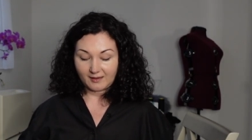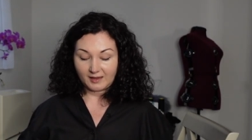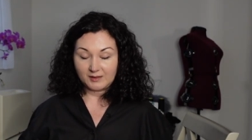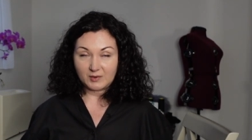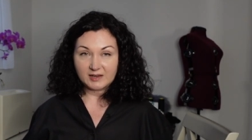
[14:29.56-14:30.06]

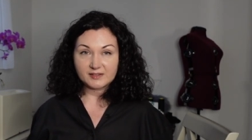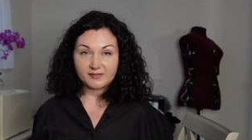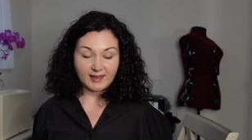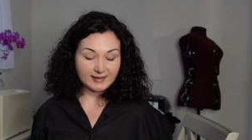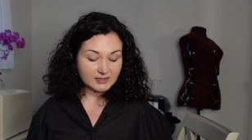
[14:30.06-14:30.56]
in my
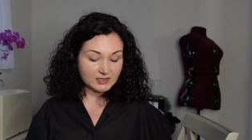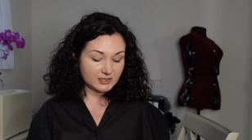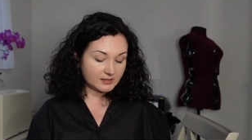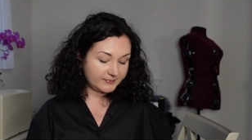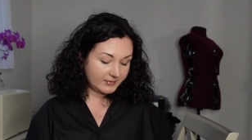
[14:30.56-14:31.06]

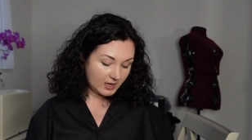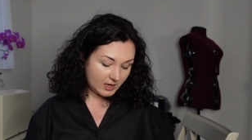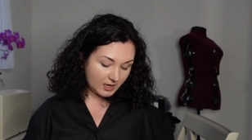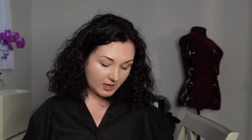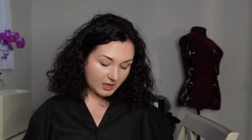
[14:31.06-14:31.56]
defense
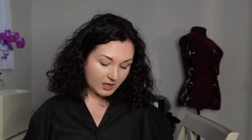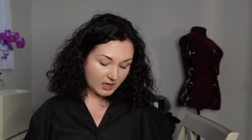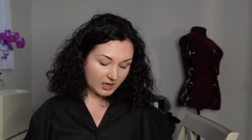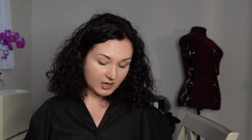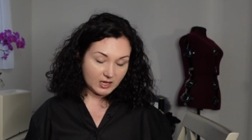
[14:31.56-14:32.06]

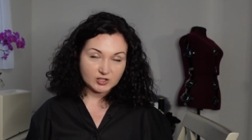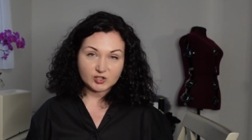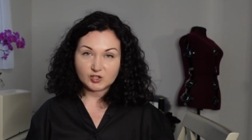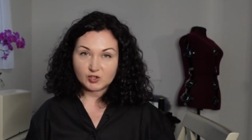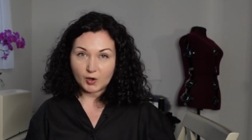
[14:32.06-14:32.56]
it
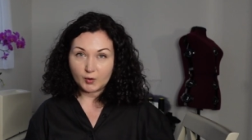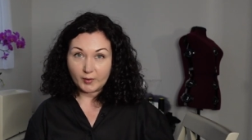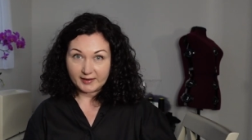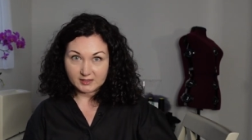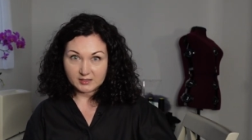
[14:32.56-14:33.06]

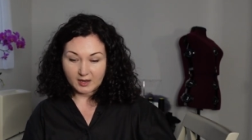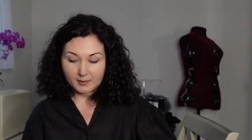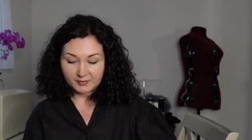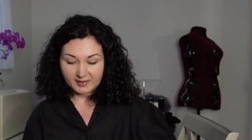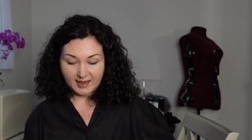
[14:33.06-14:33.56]
so ended
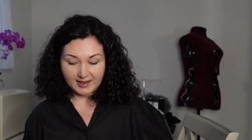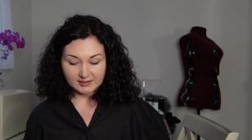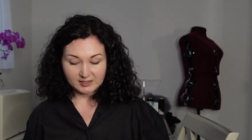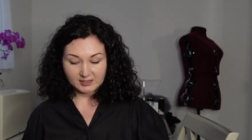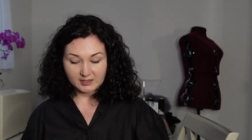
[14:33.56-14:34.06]
up
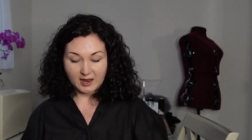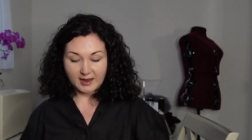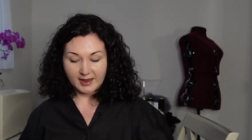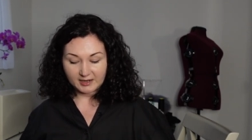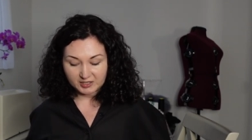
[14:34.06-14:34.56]
that
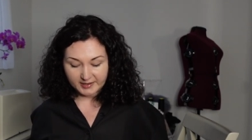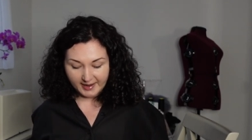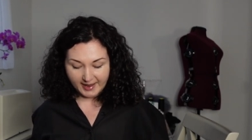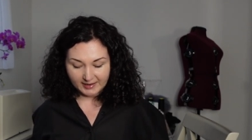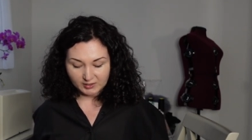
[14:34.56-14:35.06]
I actually
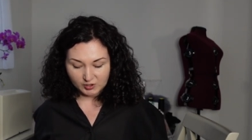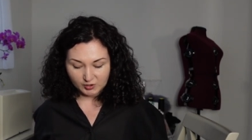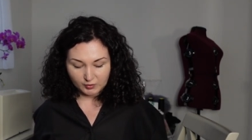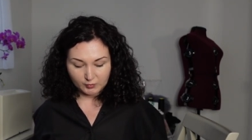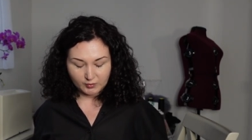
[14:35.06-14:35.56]
had
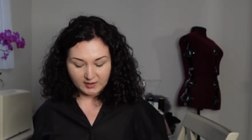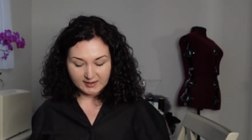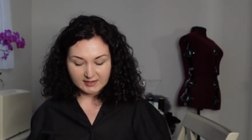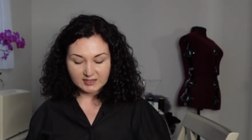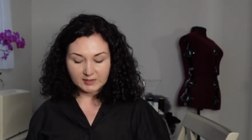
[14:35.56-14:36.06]
to
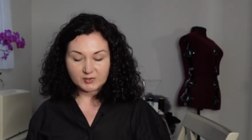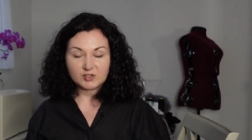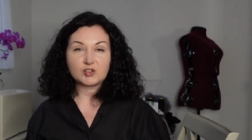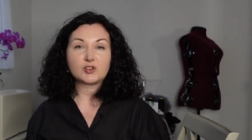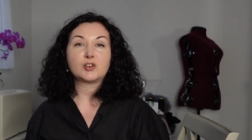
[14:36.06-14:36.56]

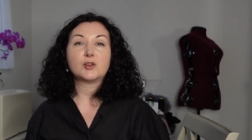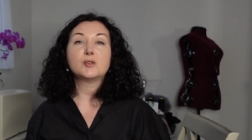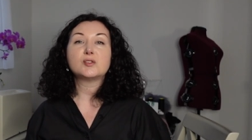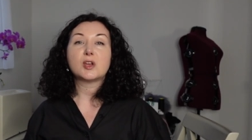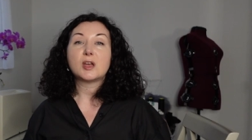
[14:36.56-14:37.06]

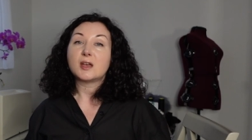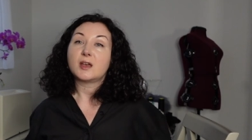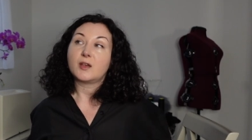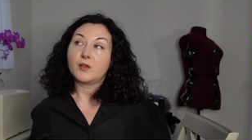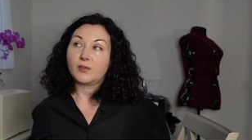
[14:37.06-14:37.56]
substitute
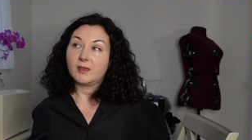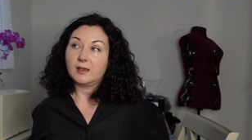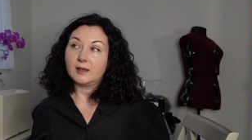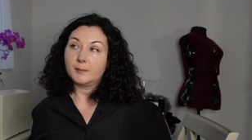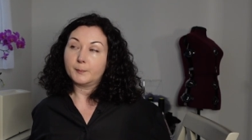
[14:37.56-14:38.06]

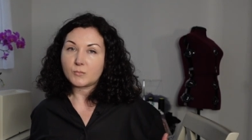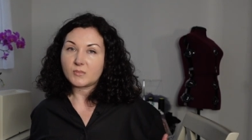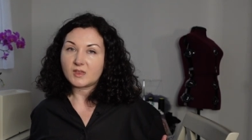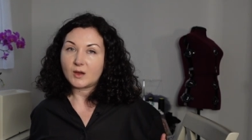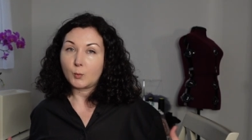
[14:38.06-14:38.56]
the
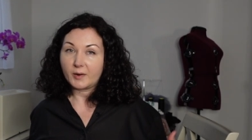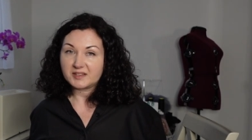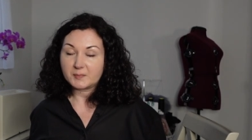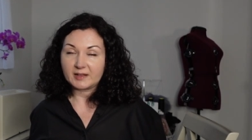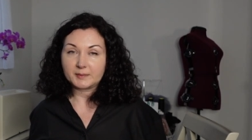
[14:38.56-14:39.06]

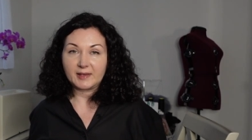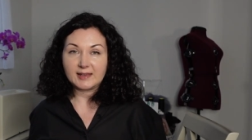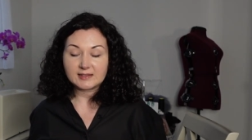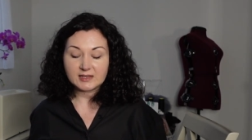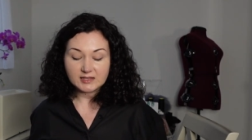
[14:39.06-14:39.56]
waistband
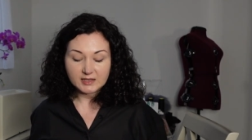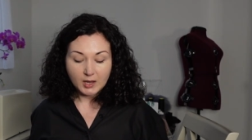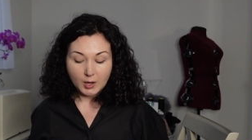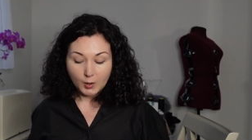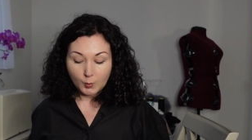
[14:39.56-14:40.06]
pieces
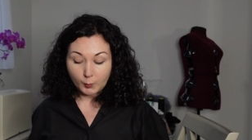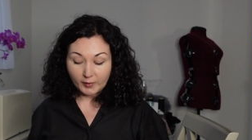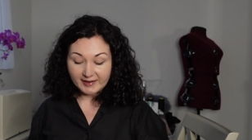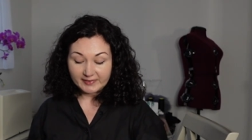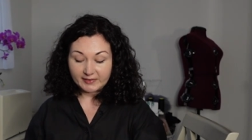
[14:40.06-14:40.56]

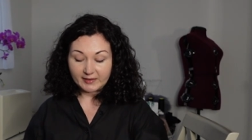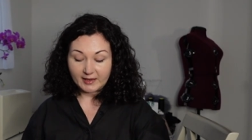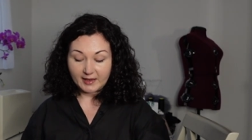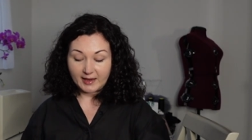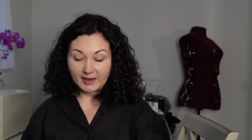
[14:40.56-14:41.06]
with
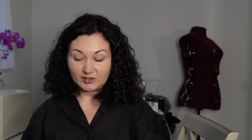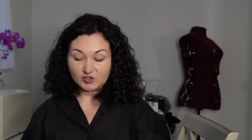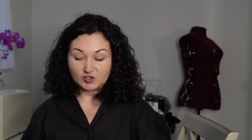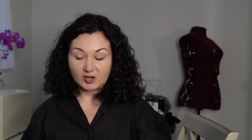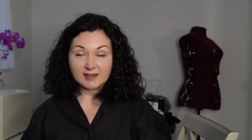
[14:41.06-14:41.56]
a,
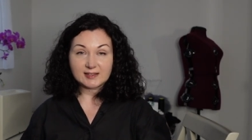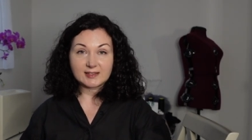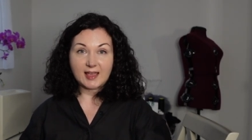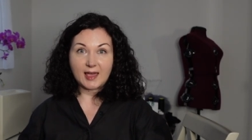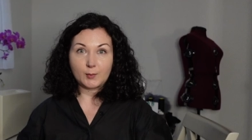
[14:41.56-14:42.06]

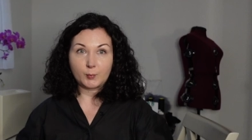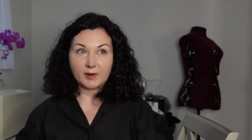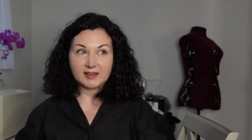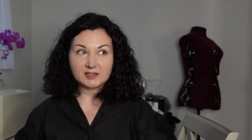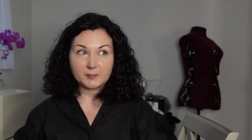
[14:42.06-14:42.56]
just a
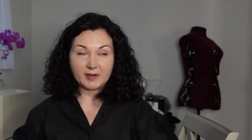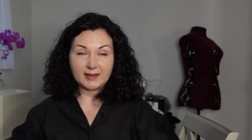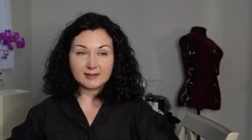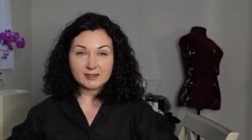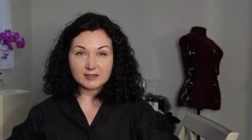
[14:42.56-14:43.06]

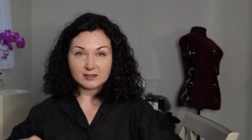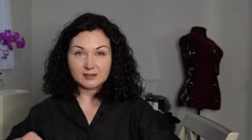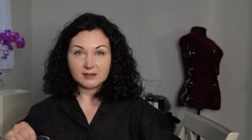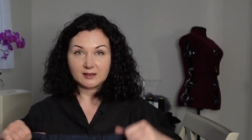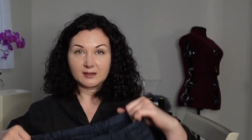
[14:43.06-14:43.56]
waistband
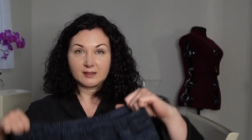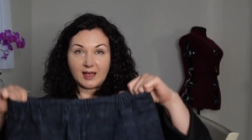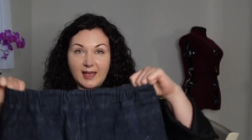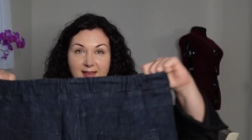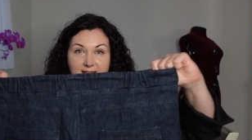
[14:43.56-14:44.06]

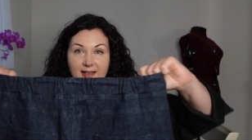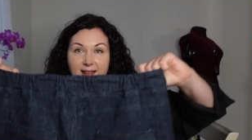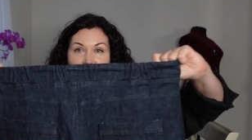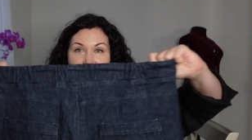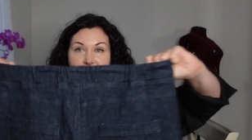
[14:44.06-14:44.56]
that has
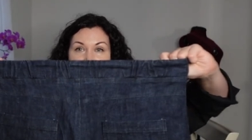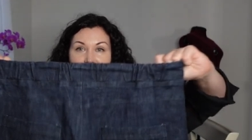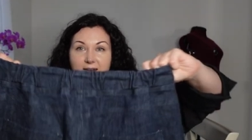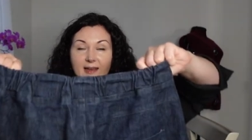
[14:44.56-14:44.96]
elastic in